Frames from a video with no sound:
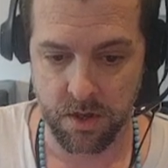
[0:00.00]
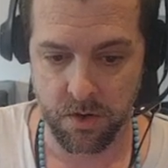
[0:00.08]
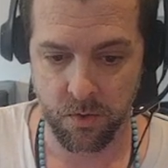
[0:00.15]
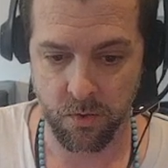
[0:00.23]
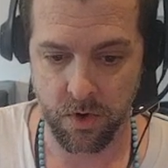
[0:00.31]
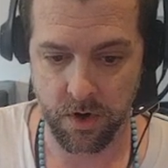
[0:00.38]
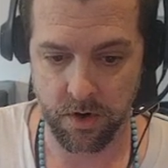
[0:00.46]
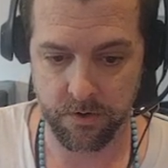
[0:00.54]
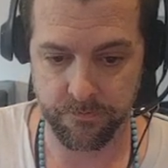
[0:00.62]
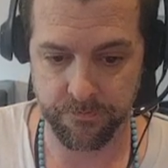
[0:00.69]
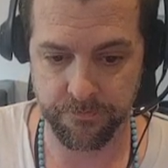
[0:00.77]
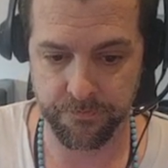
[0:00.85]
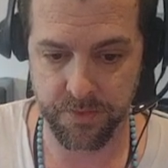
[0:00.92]
Where
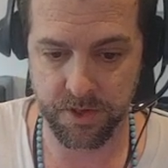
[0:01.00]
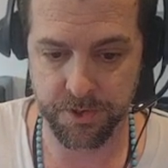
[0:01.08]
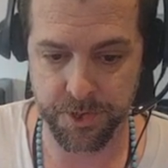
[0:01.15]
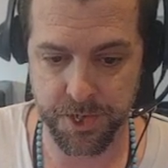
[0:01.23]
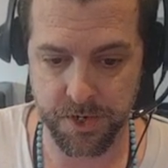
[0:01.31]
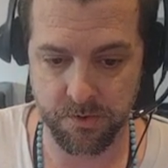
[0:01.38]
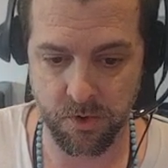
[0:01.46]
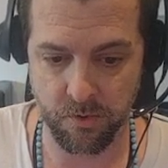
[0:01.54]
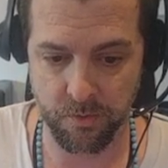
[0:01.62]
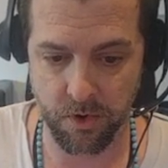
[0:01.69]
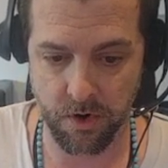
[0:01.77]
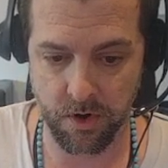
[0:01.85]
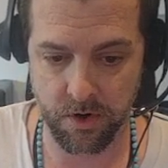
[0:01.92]
at 0
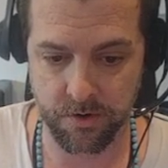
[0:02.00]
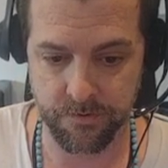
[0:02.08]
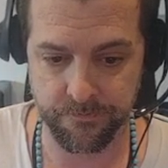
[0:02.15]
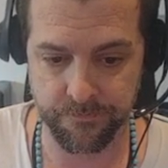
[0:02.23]
bar,